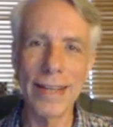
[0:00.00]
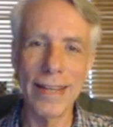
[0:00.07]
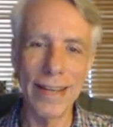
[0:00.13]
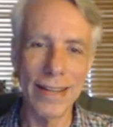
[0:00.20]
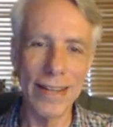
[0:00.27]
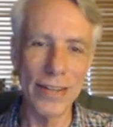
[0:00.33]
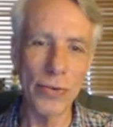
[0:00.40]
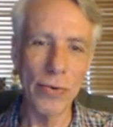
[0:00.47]

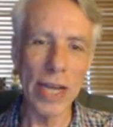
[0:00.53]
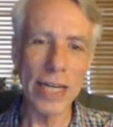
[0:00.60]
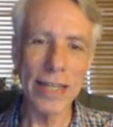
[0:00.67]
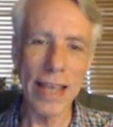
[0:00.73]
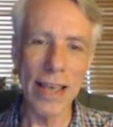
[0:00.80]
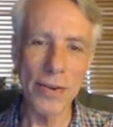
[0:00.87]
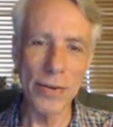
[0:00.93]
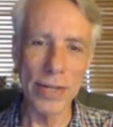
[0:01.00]
uh, a direct
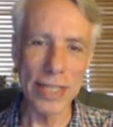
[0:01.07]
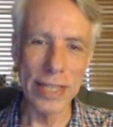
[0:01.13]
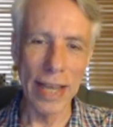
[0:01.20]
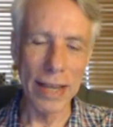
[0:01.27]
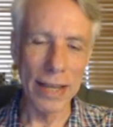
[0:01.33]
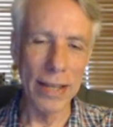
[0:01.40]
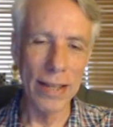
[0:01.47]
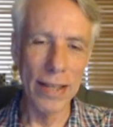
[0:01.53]

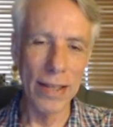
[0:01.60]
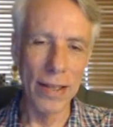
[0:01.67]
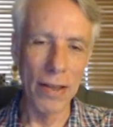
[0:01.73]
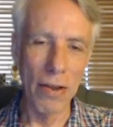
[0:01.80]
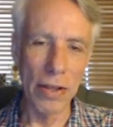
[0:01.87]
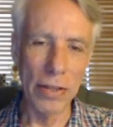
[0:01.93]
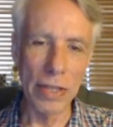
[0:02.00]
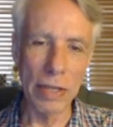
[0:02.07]
counterattack
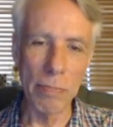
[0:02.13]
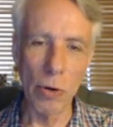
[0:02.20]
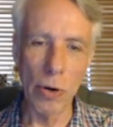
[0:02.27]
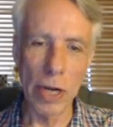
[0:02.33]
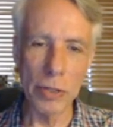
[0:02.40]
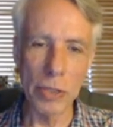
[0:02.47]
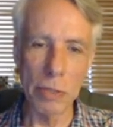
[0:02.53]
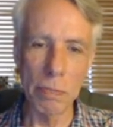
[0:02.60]
on the
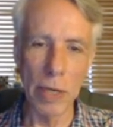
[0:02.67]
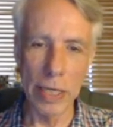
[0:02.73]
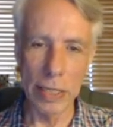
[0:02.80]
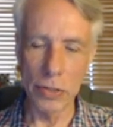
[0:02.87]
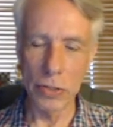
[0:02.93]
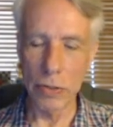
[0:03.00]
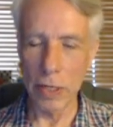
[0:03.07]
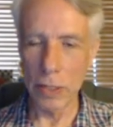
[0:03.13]
Maroczy
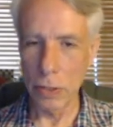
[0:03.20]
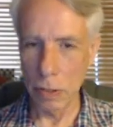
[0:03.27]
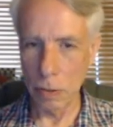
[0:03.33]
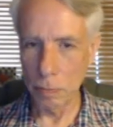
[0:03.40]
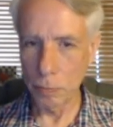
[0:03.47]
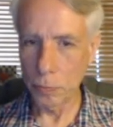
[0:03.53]
bind structure.